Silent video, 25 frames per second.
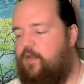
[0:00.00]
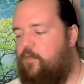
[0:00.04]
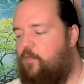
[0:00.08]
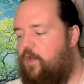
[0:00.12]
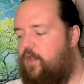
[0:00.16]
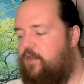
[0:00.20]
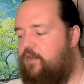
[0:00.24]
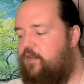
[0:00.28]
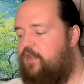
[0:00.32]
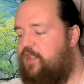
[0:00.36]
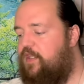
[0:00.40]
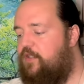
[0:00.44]

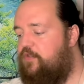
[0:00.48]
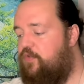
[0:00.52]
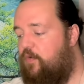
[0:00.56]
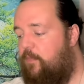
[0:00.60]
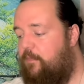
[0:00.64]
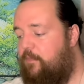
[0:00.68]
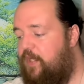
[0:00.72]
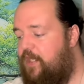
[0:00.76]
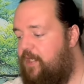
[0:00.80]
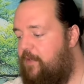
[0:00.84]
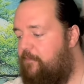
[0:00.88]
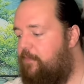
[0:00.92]
whether these are
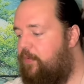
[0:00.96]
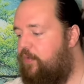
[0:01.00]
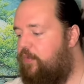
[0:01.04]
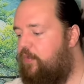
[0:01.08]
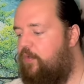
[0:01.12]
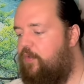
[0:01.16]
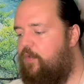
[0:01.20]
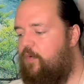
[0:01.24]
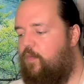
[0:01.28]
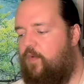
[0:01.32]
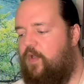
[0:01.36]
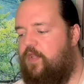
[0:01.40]
people
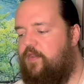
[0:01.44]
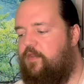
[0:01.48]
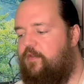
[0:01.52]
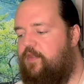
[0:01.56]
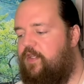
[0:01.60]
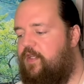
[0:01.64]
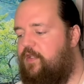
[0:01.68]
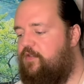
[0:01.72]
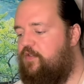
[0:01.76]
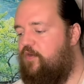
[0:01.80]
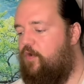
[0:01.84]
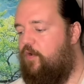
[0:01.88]
or whether
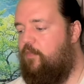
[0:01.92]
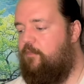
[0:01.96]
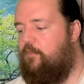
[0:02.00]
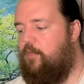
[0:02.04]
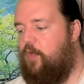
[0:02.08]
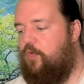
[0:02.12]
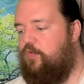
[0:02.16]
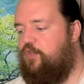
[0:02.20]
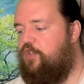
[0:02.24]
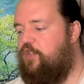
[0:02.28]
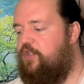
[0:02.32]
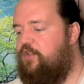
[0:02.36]
these are
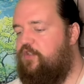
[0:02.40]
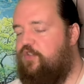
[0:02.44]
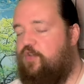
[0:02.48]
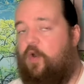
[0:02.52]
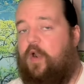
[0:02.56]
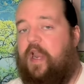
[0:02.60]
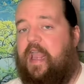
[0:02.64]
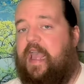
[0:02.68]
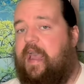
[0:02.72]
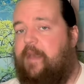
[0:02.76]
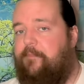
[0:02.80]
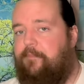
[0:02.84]
emotions or
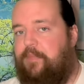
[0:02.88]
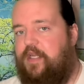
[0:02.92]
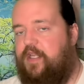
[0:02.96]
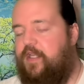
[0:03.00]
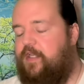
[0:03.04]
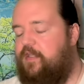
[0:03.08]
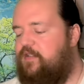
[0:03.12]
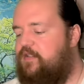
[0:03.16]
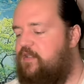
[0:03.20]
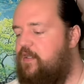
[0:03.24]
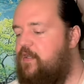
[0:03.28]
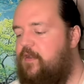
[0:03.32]

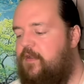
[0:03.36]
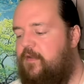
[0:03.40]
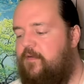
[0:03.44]
happenings.